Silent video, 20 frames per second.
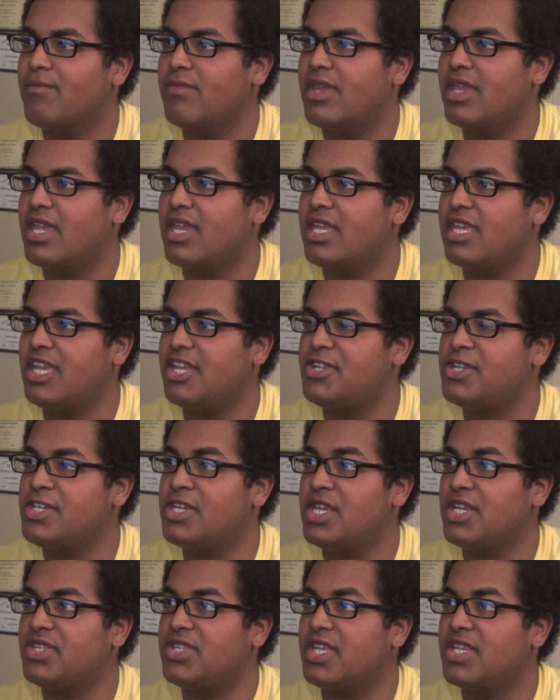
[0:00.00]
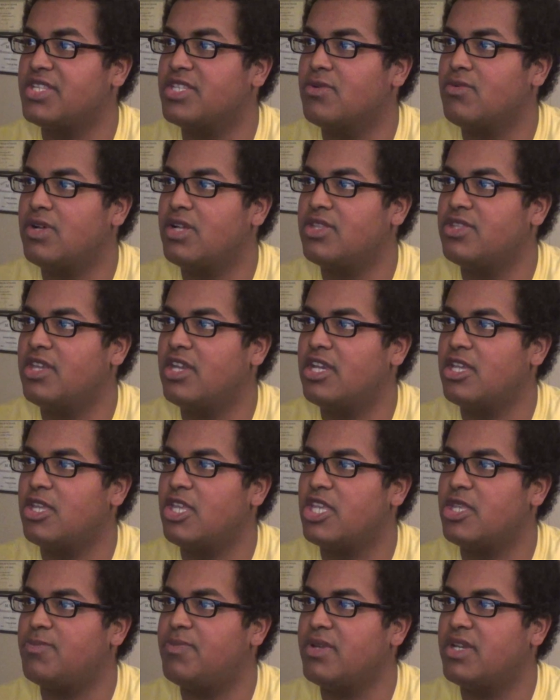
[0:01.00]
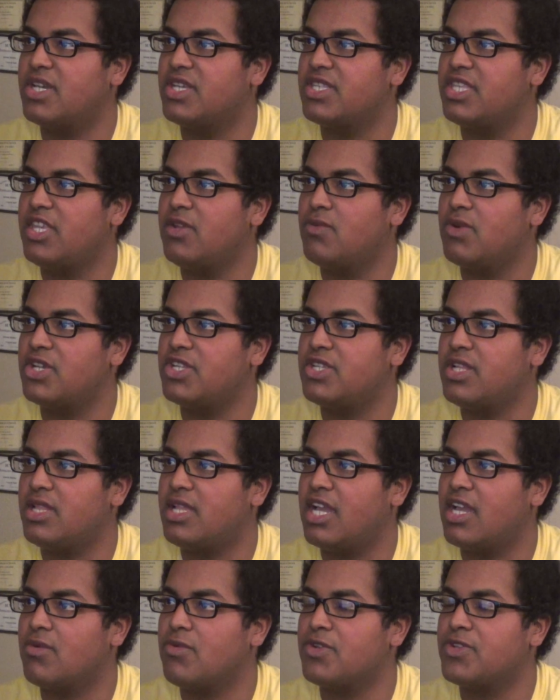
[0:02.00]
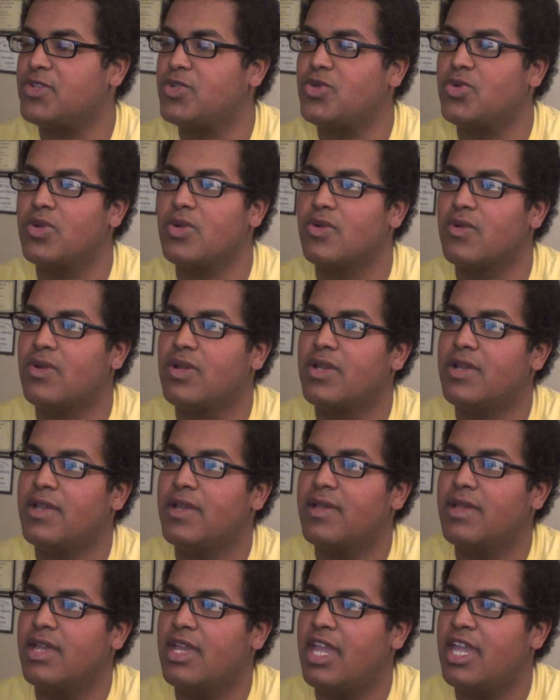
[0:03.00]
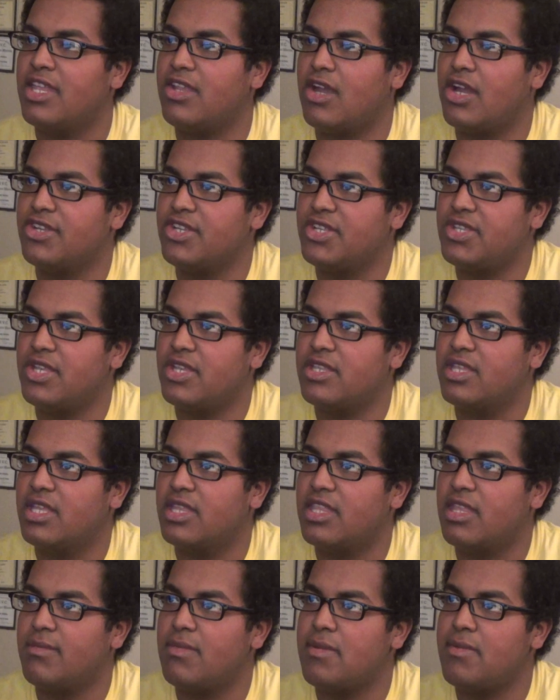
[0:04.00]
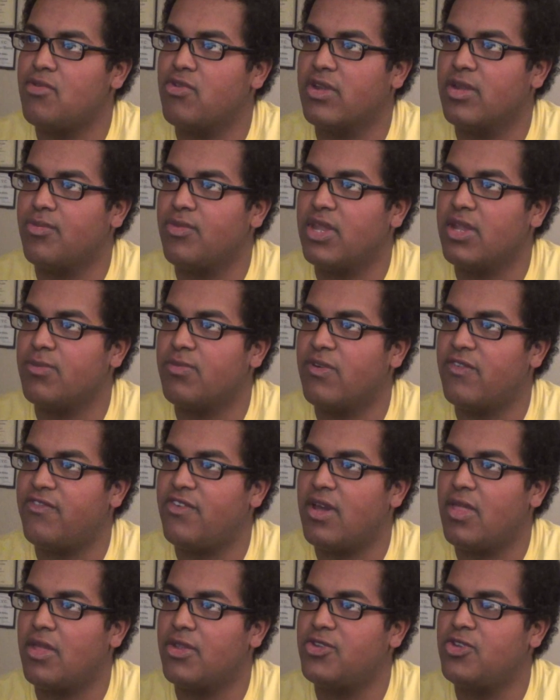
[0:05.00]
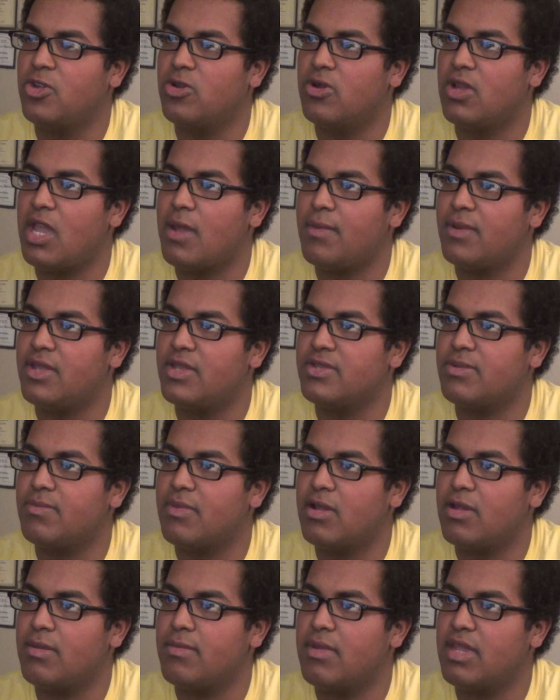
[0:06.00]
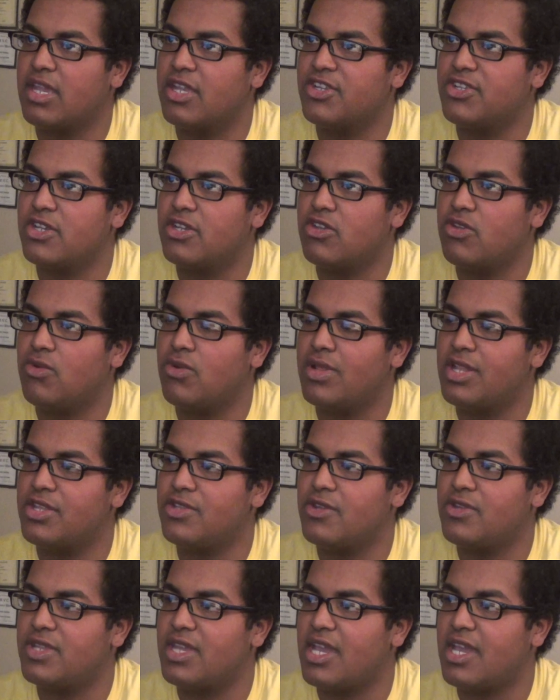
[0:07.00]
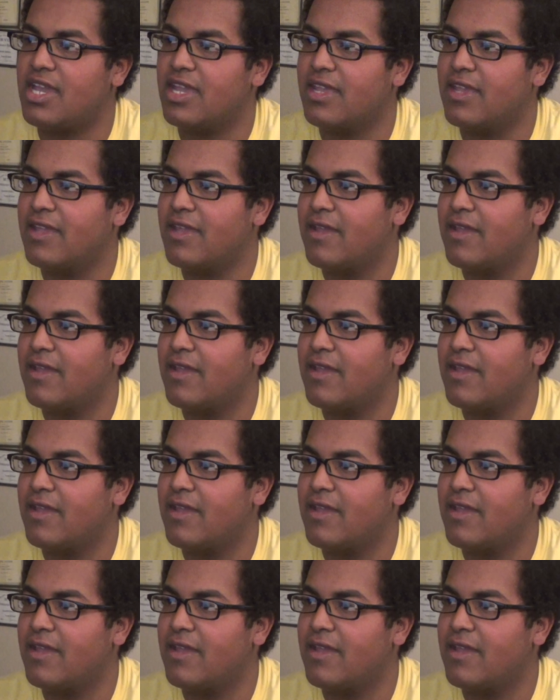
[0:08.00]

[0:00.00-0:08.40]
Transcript: And Ichiji says, "Well, duh, it's because he wished the lie was true." And Yanji says, "Then maybe we can bring father true happiness by making sure you really do die."